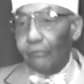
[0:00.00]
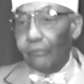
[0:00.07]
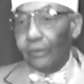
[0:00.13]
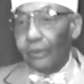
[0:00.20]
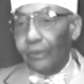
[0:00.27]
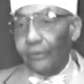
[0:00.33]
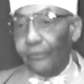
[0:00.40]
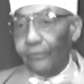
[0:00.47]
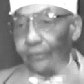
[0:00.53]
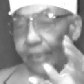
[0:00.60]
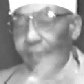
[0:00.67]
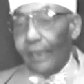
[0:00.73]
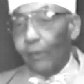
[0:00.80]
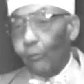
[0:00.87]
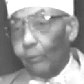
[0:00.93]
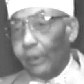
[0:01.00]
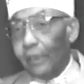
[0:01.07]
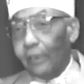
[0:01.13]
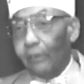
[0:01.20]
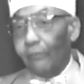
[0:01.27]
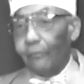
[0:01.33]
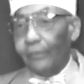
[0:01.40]
for their
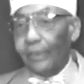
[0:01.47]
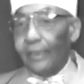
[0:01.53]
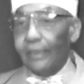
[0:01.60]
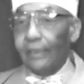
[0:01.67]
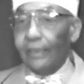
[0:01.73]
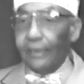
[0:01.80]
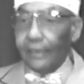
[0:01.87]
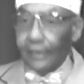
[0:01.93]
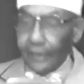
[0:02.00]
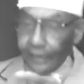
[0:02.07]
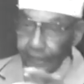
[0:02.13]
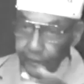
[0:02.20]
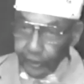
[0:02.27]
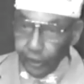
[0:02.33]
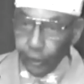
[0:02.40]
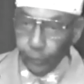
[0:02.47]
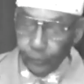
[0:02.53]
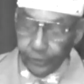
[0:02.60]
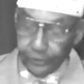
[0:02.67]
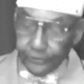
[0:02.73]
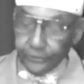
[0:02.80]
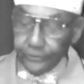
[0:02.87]
welfare and
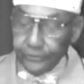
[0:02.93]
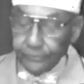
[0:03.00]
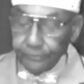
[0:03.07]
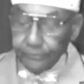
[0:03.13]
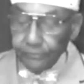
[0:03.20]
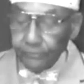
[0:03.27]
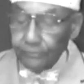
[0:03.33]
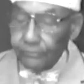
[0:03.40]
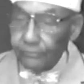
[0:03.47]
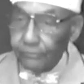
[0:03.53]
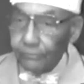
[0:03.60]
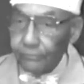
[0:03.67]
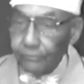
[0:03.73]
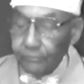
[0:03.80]
yours. Right.